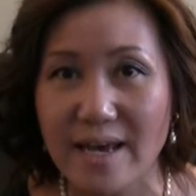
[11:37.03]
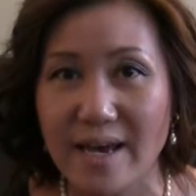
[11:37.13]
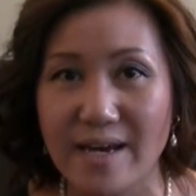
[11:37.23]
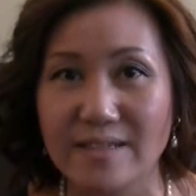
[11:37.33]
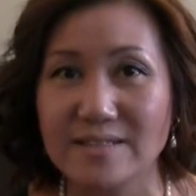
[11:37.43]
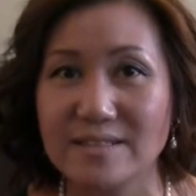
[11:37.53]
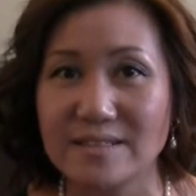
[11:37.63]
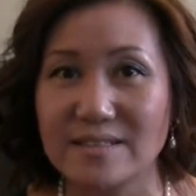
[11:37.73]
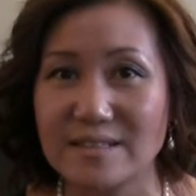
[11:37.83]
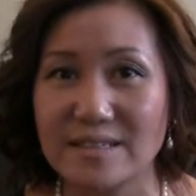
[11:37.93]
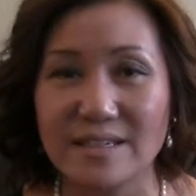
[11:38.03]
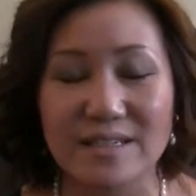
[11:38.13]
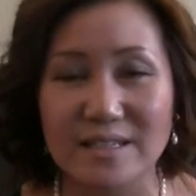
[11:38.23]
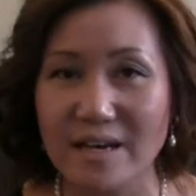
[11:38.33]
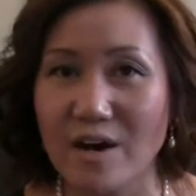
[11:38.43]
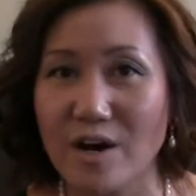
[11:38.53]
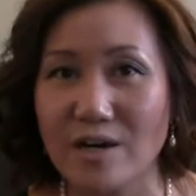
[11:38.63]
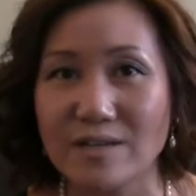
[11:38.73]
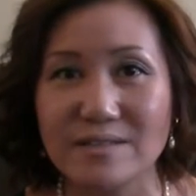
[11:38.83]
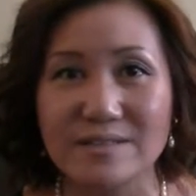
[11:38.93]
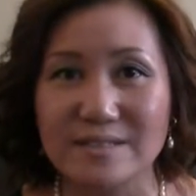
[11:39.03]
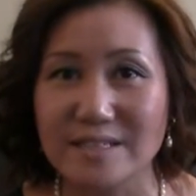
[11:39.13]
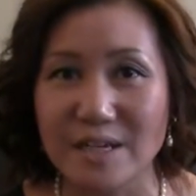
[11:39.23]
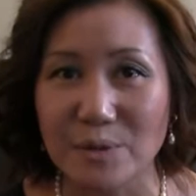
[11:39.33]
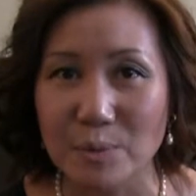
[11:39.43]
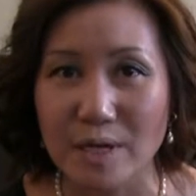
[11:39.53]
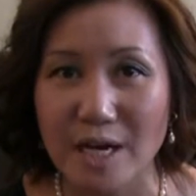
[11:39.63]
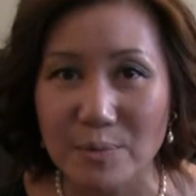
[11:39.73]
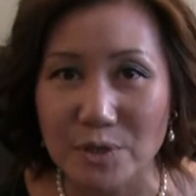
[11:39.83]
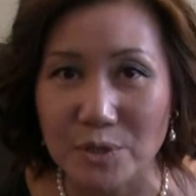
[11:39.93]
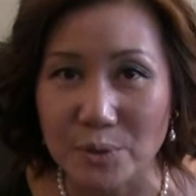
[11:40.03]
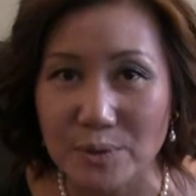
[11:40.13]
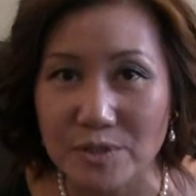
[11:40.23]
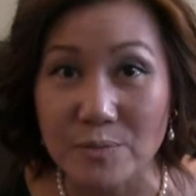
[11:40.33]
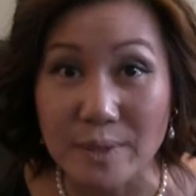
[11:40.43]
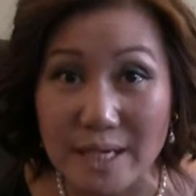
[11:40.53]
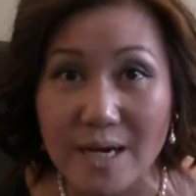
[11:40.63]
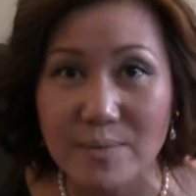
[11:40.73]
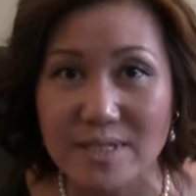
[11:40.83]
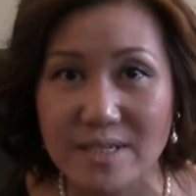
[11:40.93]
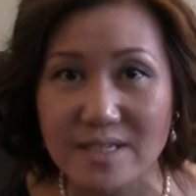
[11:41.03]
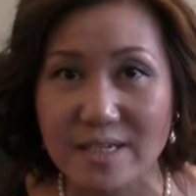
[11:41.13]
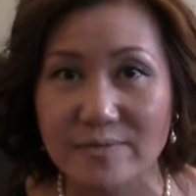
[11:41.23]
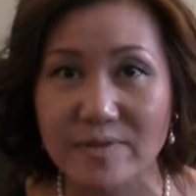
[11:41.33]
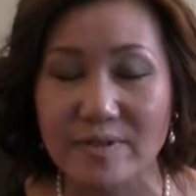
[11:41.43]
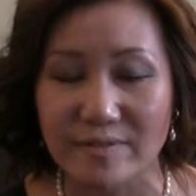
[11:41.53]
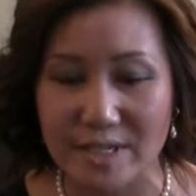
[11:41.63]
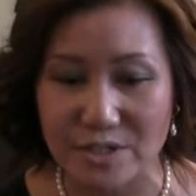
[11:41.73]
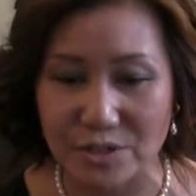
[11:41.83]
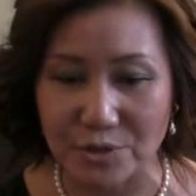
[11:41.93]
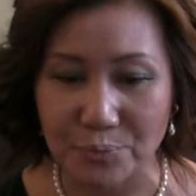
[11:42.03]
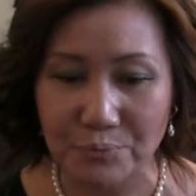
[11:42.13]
and it all, you know, will help you to become a successful investor.